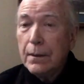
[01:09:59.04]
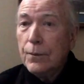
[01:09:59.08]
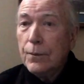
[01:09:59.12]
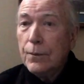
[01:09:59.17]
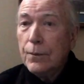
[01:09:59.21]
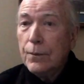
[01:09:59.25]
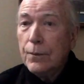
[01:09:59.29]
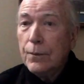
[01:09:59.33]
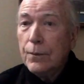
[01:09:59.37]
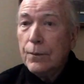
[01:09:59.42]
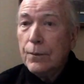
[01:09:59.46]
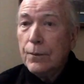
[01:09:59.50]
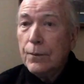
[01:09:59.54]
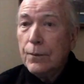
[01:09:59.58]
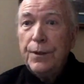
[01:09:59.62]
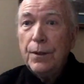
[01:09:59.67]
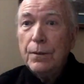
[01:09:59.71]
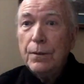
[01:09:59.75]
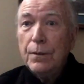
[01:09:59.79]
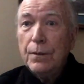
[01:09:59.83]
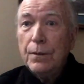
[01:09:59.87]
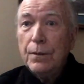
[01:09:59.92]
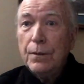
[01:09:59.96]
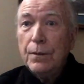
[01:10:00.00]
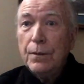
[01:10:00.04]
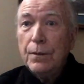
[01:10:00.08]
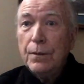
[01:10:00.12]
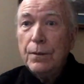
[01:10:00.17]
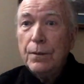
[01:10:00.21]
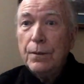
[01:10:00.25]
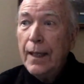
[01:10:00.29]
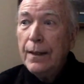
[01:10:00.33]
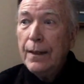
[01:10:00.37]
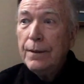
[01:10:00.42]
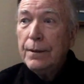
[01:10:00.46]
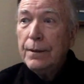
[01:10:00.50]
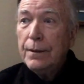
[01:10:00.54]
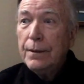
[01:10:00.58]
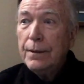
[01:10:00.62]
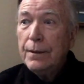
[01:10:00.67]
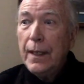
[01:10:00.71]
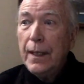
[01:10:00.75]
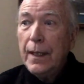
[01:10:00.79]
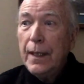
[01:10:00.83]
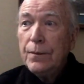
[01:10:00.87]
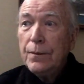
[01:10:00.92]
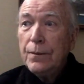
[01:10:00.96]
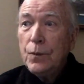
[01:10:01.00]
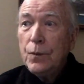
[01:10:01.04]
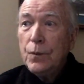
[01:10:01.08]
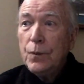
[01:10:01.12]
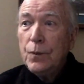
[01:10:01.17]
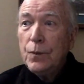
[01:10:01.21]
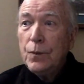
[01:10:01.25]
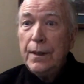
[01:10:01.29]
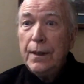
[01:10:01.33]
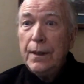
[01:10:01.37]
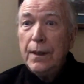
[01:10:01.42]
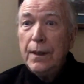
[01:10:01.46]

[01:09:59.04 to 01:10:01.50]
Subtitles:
We don't, and we